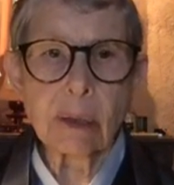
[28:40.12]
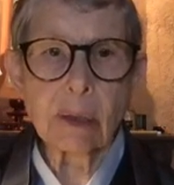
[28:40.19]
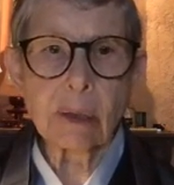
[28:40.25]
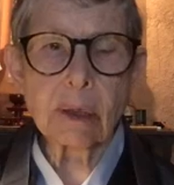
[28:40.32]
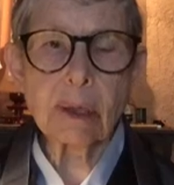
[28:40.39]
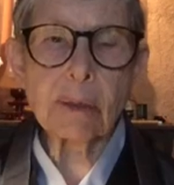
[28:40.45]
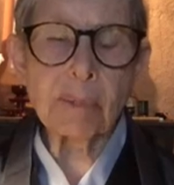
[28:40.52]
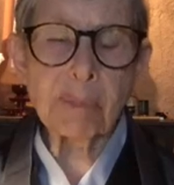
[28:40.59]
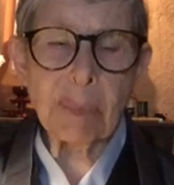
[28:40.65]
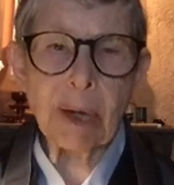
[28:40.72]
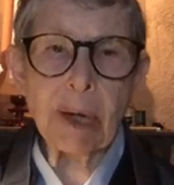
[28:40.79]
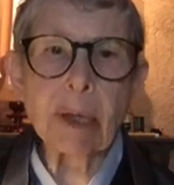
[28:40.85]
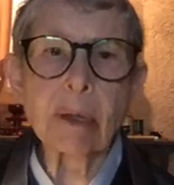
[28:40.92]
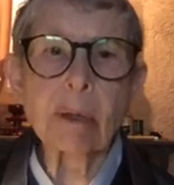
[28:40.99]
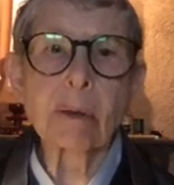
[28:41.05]

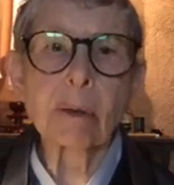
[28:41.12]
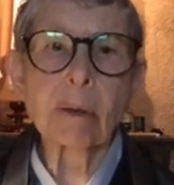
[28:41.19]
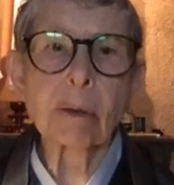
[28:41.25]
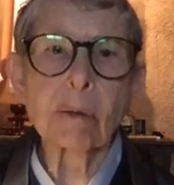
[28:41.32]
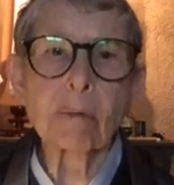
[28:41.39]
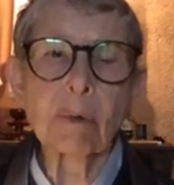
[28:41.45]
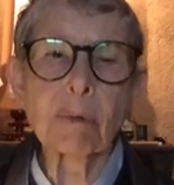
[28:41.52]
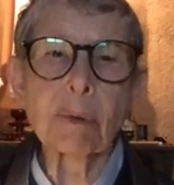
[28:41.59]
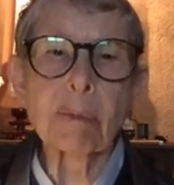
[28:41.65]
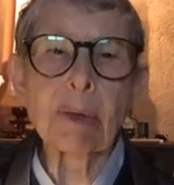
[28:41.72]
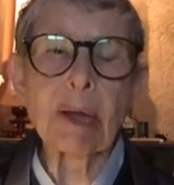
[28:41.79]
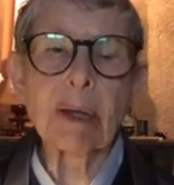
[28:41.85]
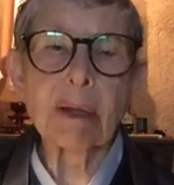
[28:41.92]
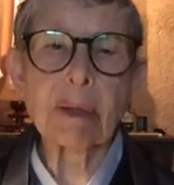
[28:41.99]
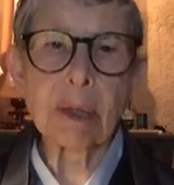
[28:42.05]
despite what we
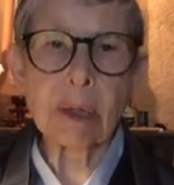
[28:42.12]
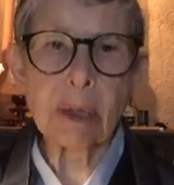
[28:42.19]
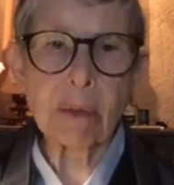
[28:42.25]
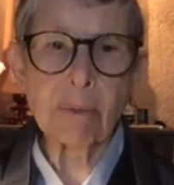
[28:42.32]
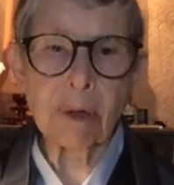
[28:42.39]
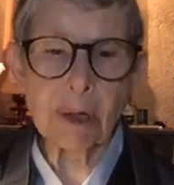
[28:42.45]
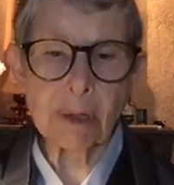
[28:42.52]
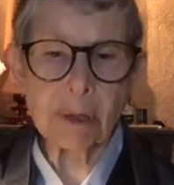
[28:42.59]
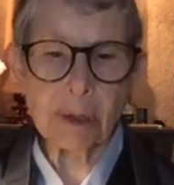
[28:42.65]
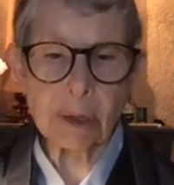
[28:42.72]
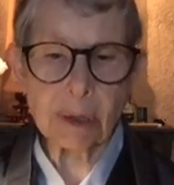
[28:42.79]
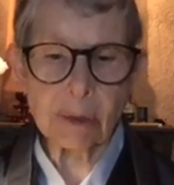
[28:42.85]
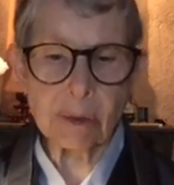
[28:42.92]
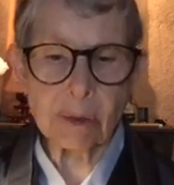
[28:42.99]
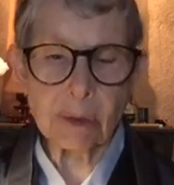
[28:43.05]
may think of
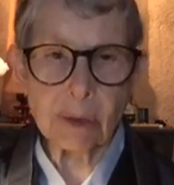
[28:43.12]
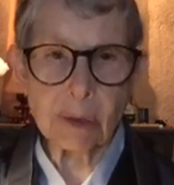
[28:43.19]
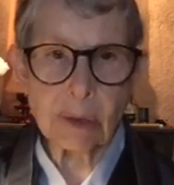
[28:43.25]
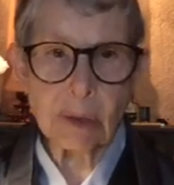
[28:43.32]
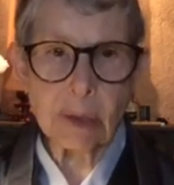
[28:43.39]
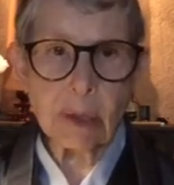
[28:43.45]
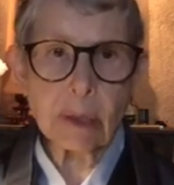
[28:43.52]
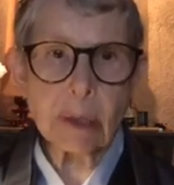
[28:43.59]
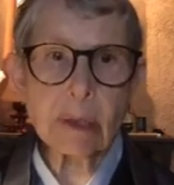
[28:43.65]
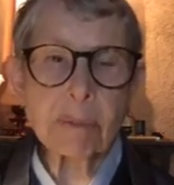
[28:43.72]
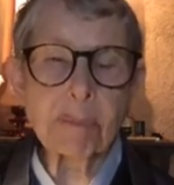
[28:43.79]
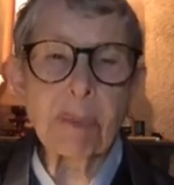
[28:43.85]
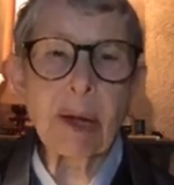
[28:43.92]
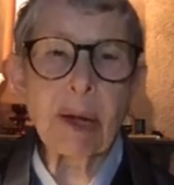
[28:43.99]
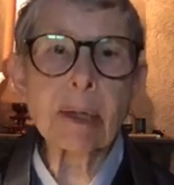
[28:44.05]
ourselves,
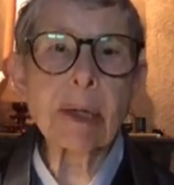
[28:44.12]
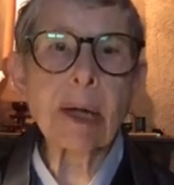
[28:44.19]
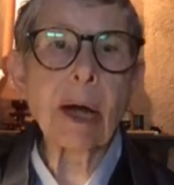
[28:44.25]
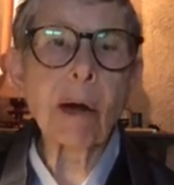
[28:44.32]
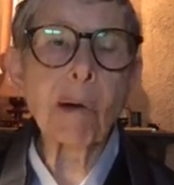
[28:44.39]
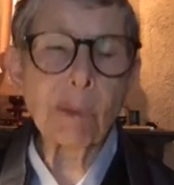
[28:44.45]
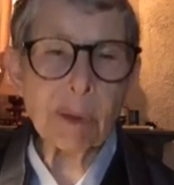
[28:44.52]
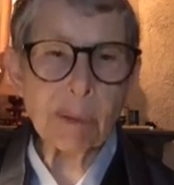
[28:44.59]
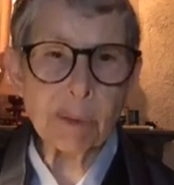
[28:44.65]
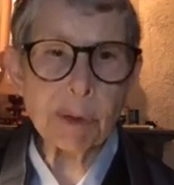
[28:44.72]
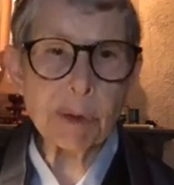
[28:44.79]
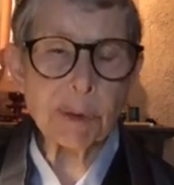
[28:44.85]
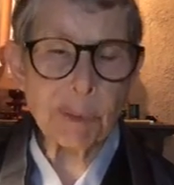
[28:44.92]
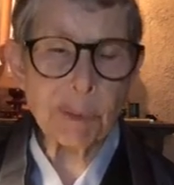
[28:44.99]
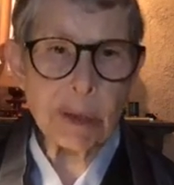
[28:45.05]
despite how we were
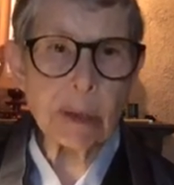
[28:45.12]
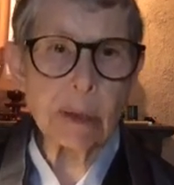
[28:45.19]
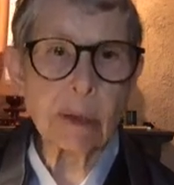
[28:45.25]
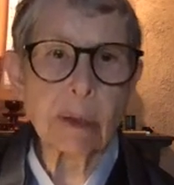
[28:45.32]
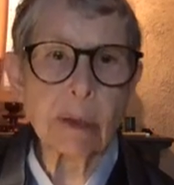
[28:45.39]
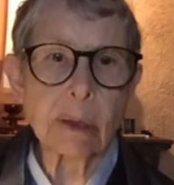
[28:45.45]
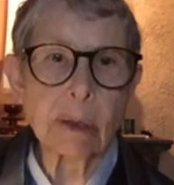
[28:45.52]
treated.